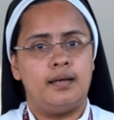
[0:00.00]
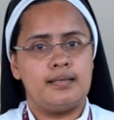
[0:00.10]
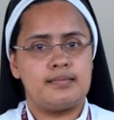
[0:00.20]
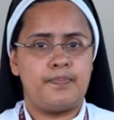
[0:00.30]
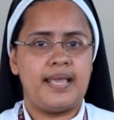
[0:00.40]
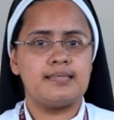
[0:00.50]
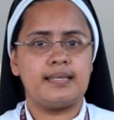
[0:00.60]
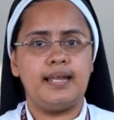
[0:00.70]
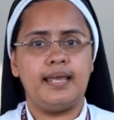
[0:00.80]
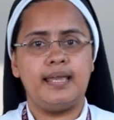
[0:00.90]
is
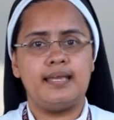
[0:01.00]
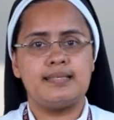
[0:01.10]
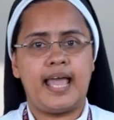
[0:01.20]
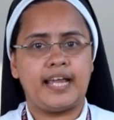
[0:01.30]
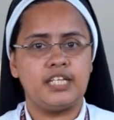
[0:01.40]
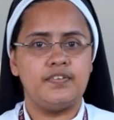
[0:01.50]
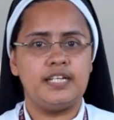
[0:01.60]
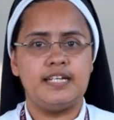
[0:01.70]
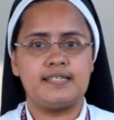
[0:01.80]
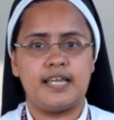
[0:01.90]
basically an
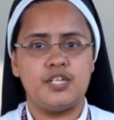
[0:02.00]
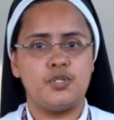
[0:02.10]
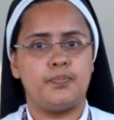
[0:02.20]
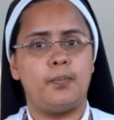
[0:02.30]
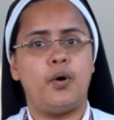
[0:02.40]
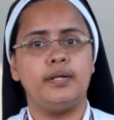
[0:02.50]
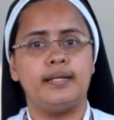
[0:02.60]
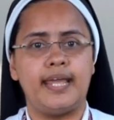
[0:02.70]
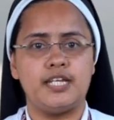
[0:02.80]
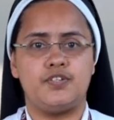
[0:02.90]
activity designed to promote
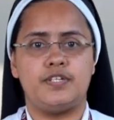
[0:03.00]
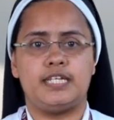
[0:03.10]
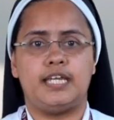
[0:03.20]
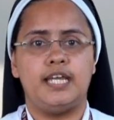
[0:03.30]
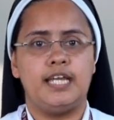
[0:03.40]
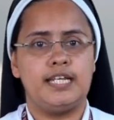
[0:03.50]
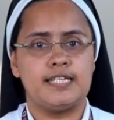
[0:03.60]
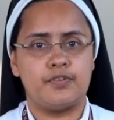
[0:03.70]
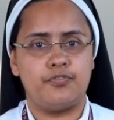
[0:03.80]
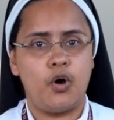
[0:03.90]
creativity. It
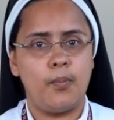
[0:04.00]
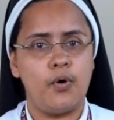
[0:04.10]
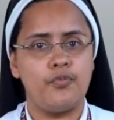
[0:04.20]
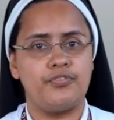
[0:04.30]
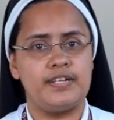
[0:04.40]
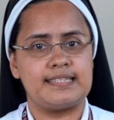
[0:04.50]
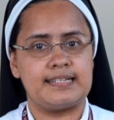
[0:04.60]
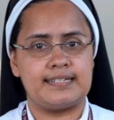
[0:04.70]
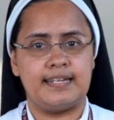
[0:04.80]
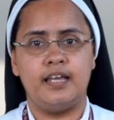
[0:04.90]
is a form of
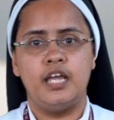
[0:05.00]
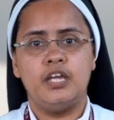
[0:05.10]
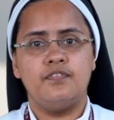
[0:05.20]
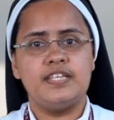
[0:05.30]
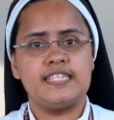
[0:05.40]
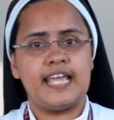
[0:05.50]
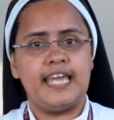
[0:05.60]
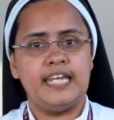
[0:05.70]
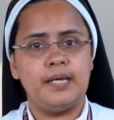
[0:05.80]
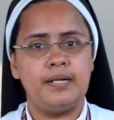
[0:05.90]
discussion which
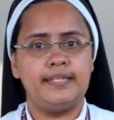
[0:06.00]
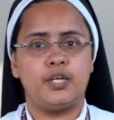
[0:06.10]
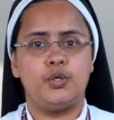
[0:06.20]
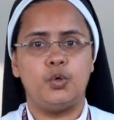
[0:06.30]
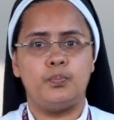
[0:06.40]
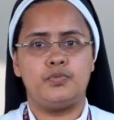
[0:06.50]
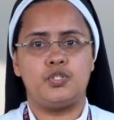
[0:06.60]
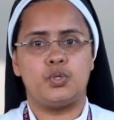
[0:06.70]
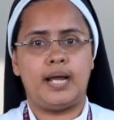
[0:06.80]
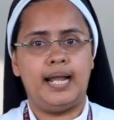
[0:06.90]
enables the group
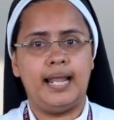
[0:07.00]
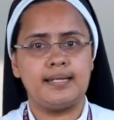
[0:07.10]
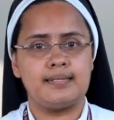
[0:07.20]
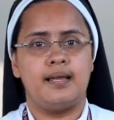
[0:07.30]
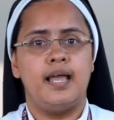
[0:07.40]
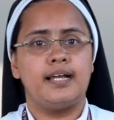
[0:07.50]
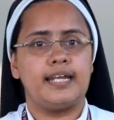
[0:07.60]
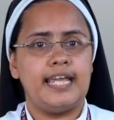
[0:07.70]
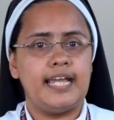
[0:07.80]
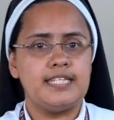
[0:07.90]
to collect
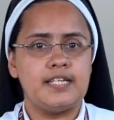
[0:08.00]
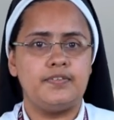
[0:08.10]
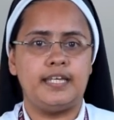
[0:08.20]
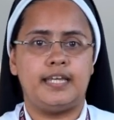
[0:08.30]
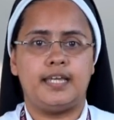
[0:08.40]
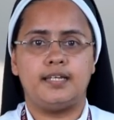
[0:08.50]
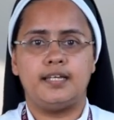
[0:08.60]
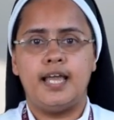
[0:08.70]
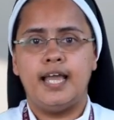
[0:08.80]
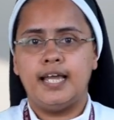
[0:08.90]
creative thinking.
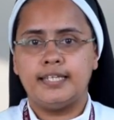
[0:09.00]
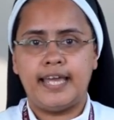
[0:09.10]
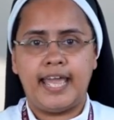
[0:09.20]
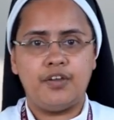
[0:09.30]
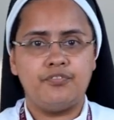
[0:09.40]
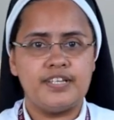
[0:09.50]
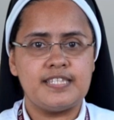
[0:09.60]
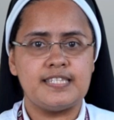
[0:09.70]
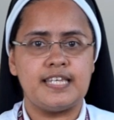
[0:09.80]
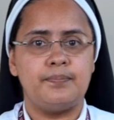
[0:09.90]
The
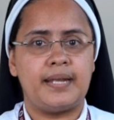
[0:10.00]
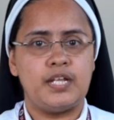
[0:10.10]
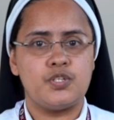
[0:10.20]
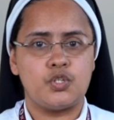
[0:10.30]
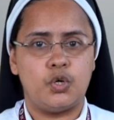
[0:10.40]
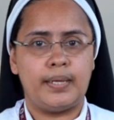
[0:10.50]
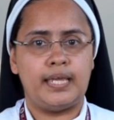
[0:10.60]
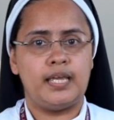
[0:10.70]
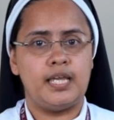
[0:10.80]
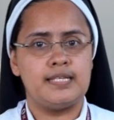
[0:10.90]
emphasis in
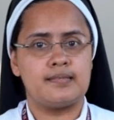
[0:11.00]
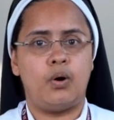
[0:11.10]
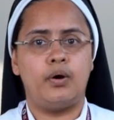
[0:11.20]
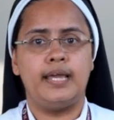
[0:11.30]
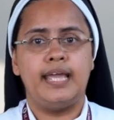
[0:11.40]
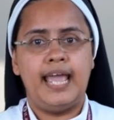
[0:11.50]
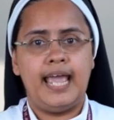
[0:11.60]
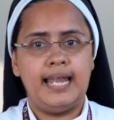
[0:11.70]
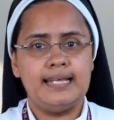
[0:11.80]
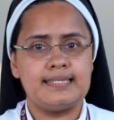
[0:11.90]
brainstorming is on
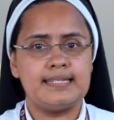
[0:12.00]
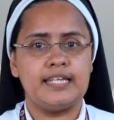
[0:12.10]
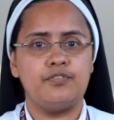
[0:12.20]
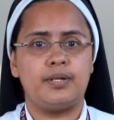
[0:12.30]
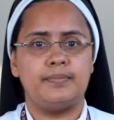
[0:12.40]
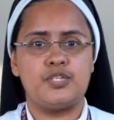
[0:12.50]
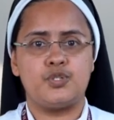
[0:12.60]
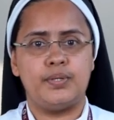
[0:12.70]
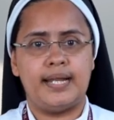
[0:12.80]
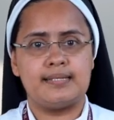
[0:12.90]
eliciting from the
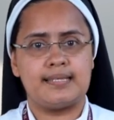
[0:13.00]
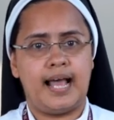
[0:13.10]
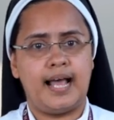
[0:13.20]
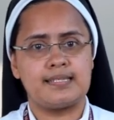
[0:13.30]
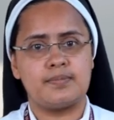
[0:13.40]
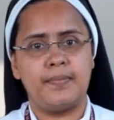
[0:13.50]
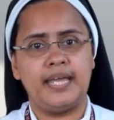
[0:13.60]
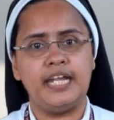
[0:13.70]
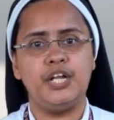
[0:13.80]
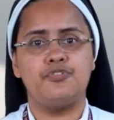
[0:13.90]
students as
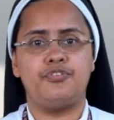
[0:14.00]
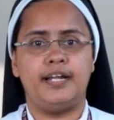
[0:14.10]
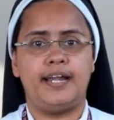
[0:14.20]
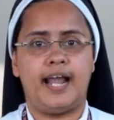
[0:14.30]
many different